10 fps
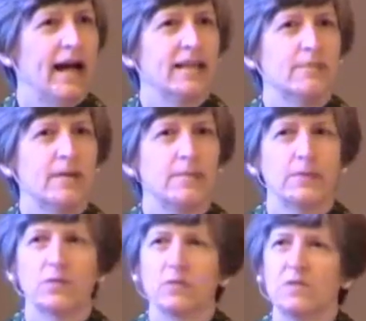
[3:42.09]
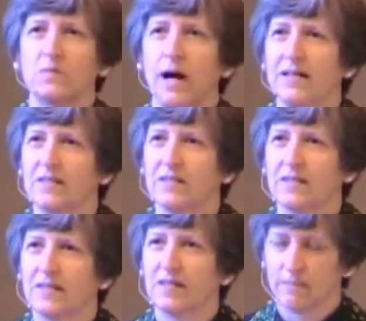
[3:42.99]
And the people's response
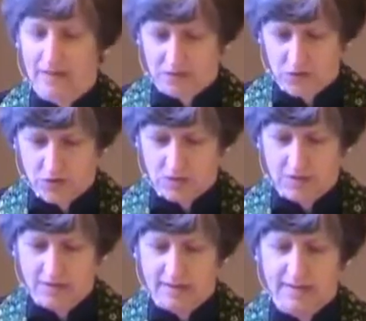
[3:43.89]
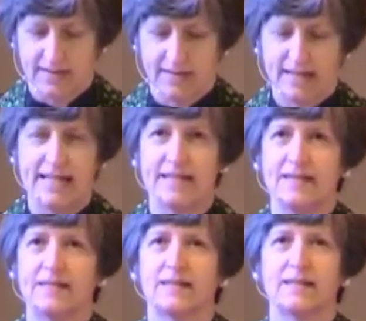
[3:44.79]
to this messenger
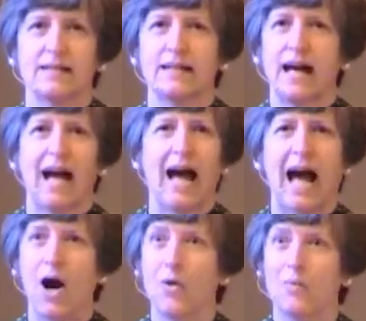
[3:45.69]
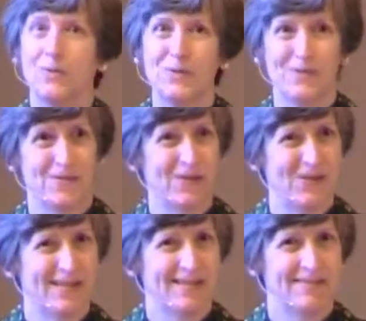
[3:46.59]
is how beautiful.